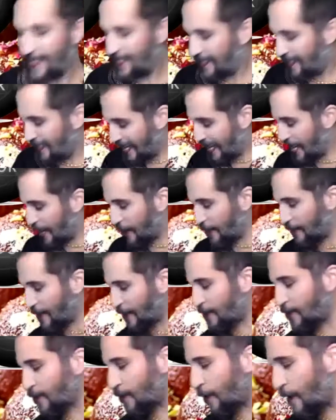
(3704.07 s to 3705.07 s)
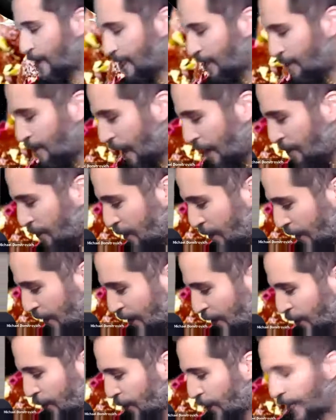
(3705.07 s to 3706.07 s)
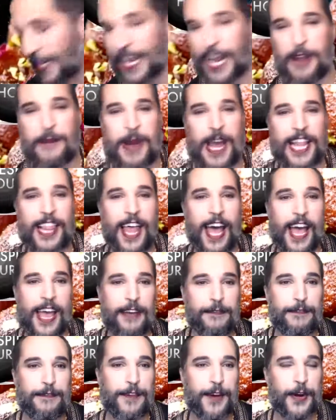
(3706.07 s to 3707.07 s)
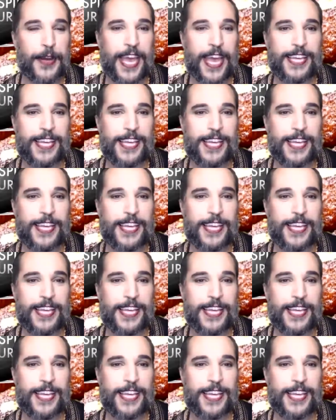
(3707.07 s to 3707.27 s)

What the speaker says: Nico's the source of everything good in my life. Okay.